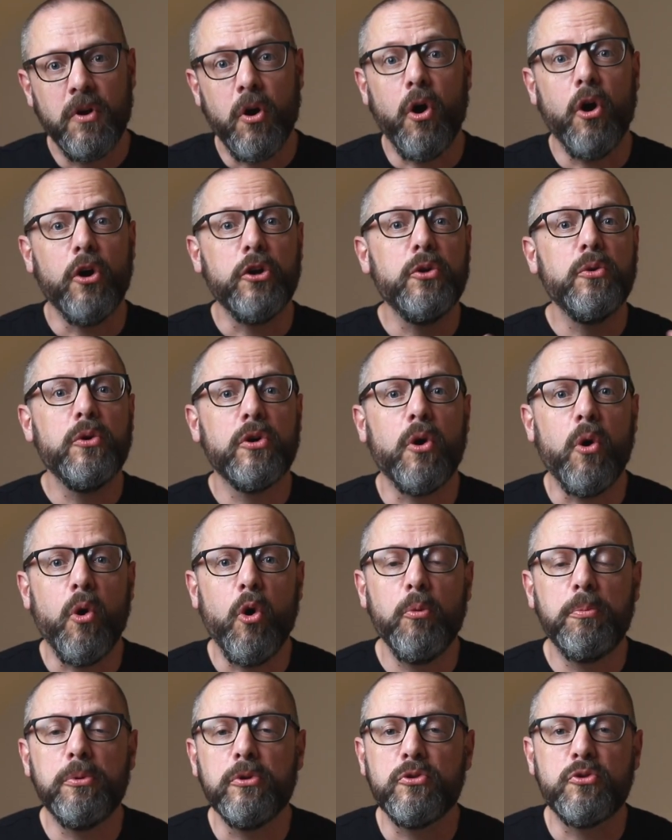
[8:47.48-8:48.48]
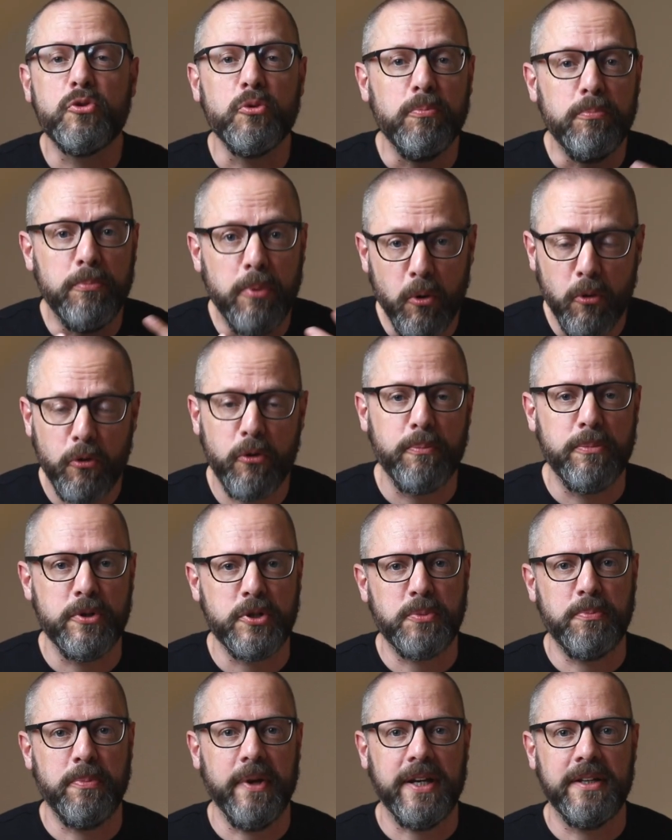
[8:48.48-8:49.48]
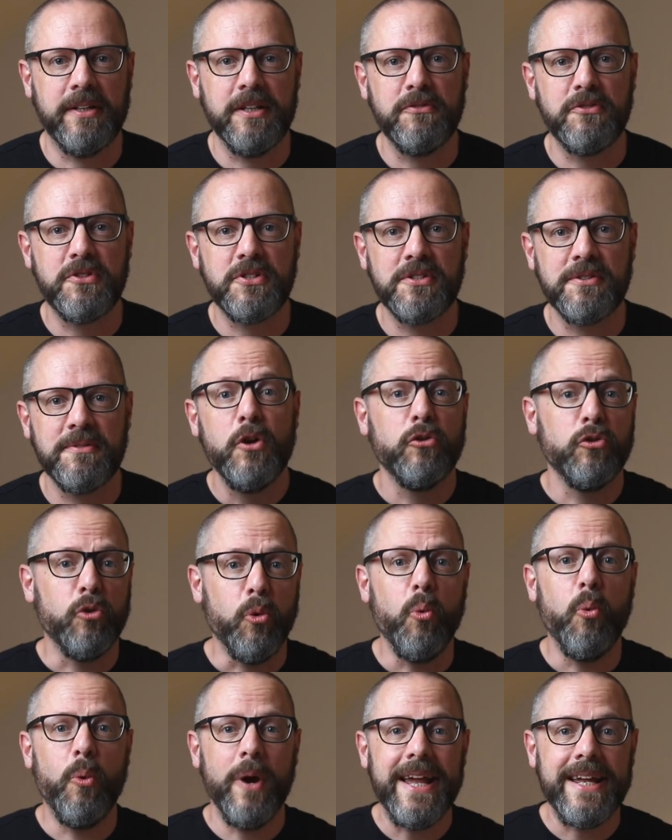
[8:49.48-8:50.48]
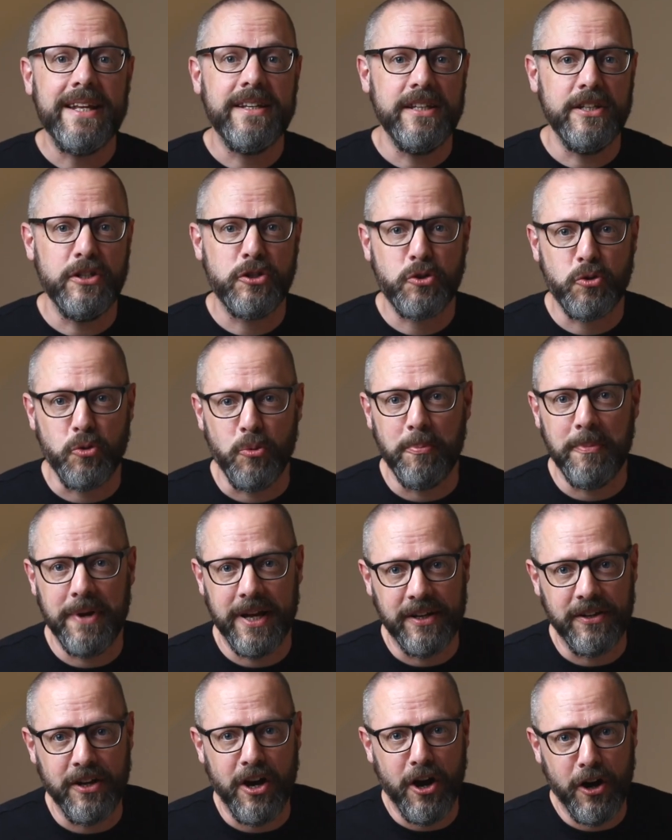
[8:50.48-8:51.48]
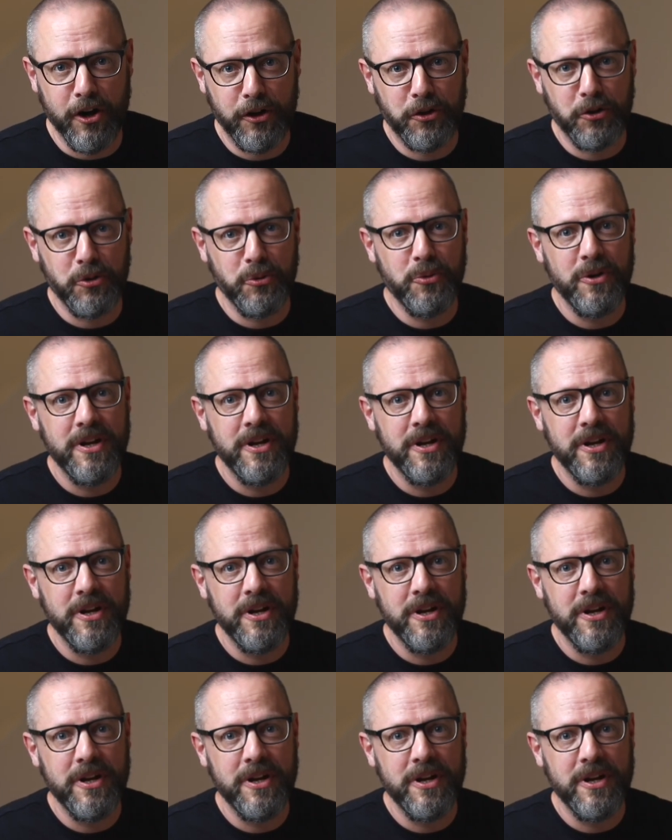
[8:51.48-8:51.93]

or you are open to both perspectives, the way these 2 men argue